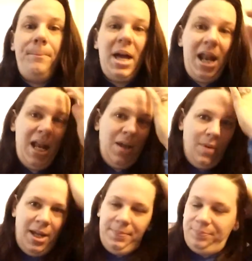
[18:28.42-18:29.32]
But
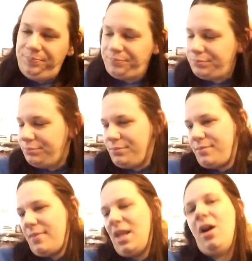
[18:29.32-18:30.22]
anyway.
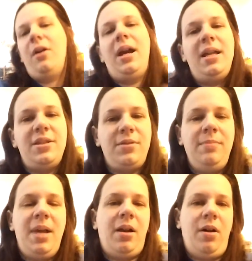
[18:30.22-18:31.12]
Alright,
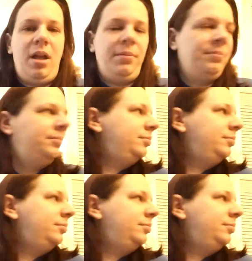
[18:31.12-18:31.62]
screen back on.